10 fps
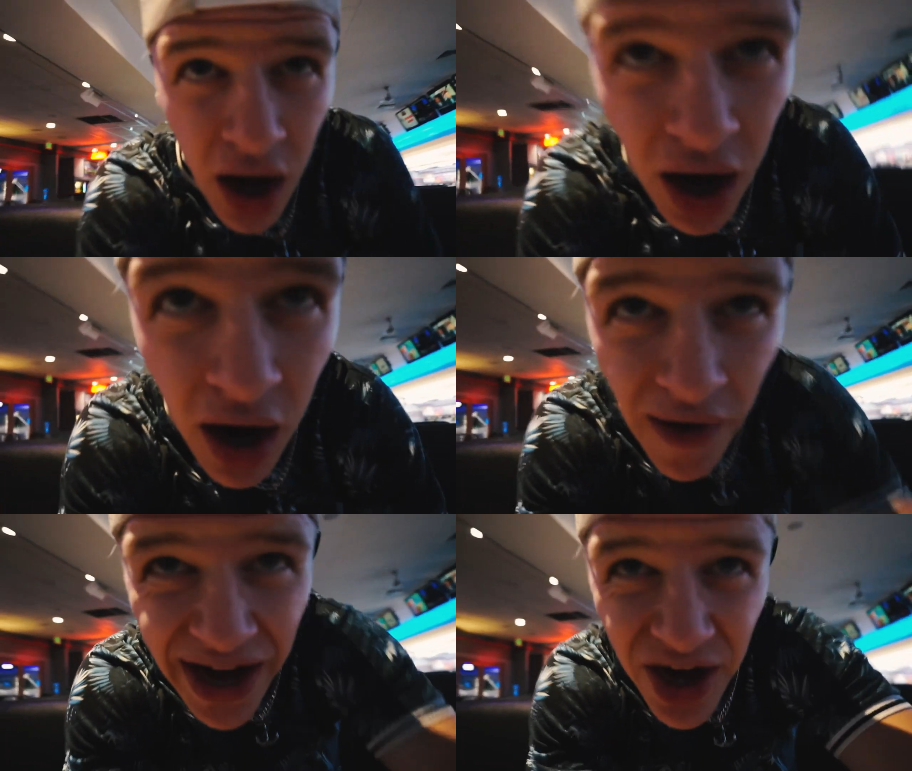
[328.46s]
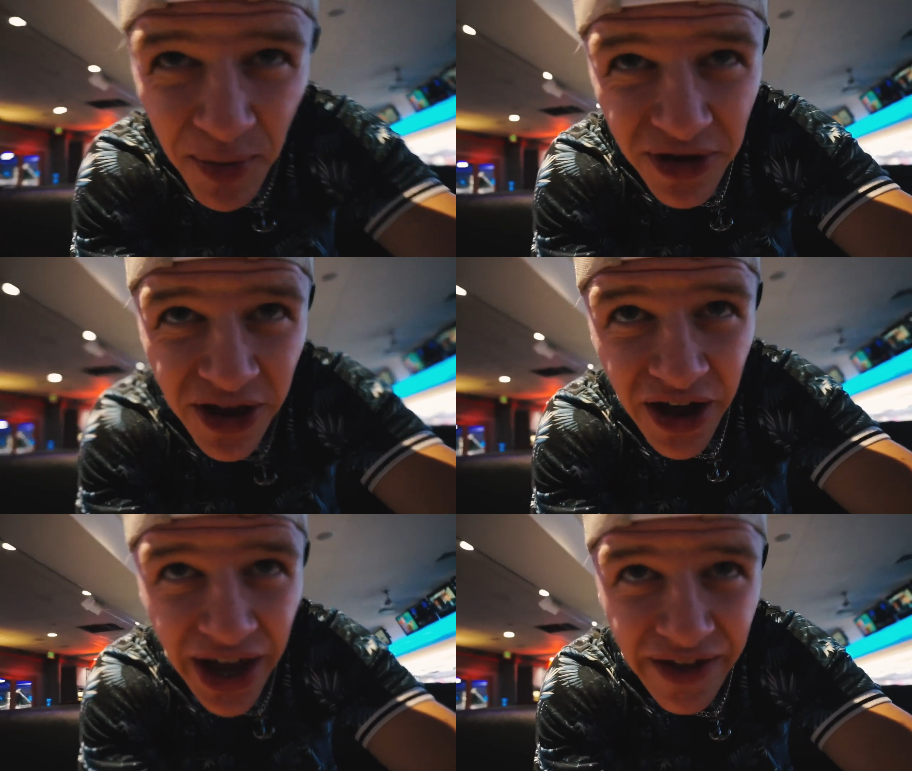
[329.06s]
All right, no more
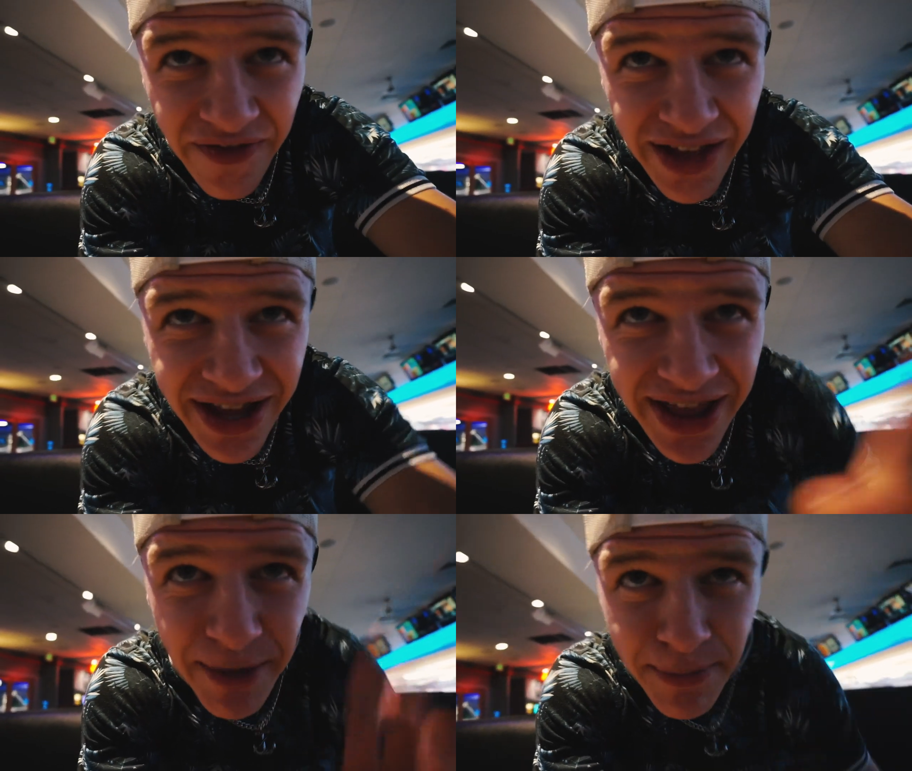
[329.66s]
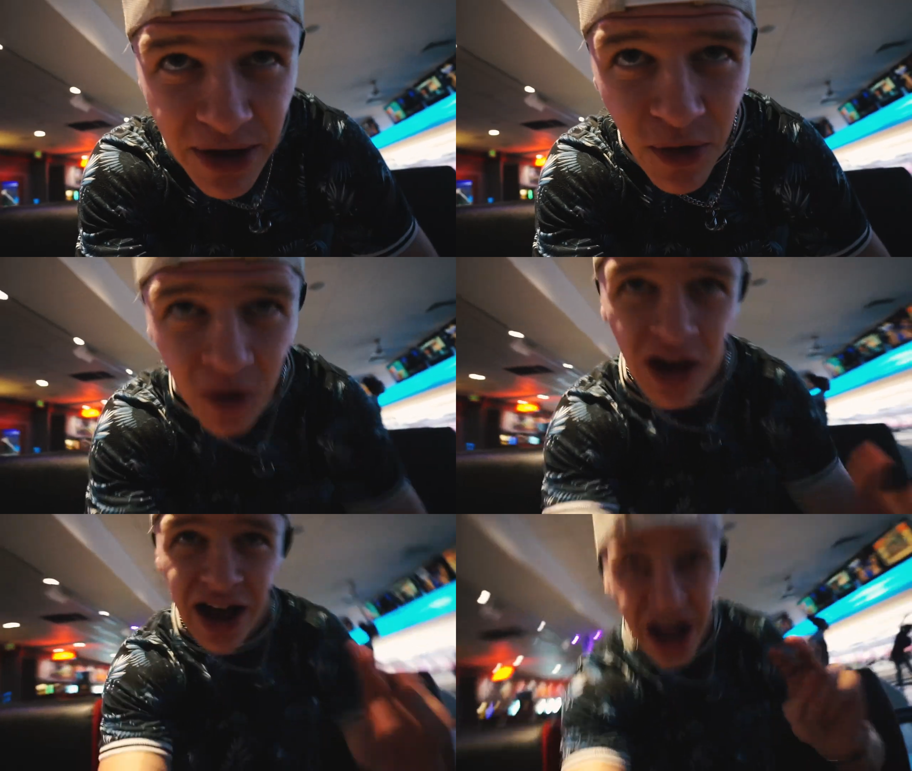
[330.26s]
talking. Let's get some B-roll.